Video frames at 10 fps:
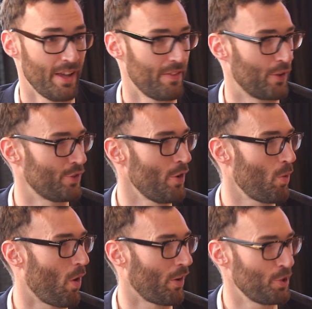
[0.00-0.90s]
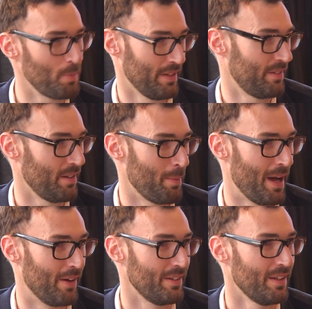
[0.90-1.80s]
There's no argument
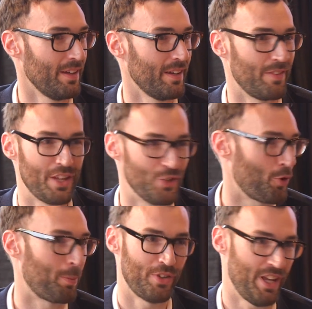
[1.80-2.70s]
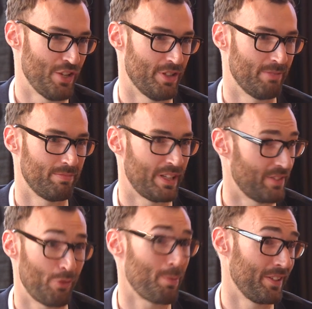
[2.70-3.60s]
about the interpretation because
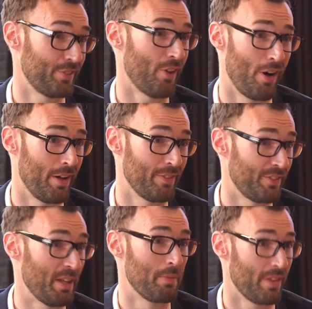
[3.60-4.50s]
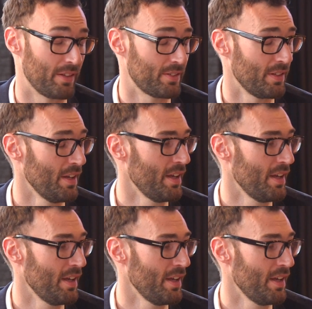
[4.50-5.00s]
everybody saw the same things.